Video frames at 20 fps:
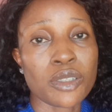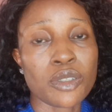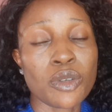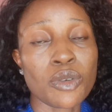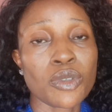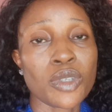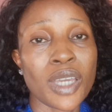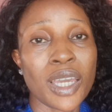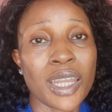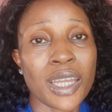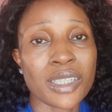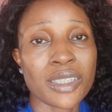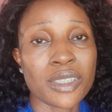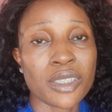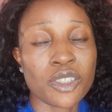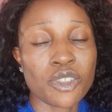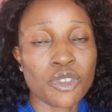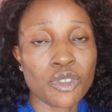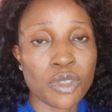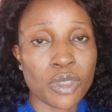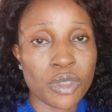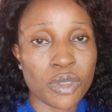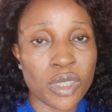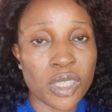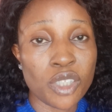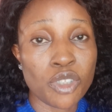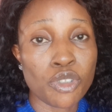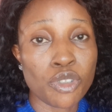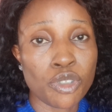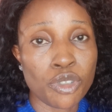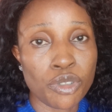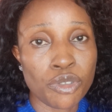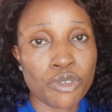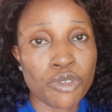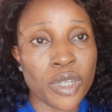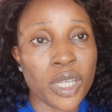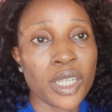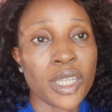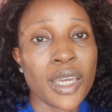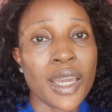So you can actually teach
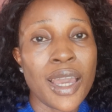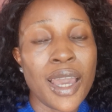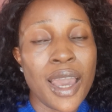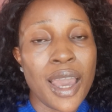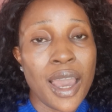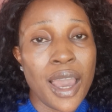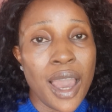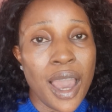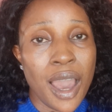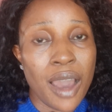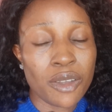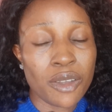children how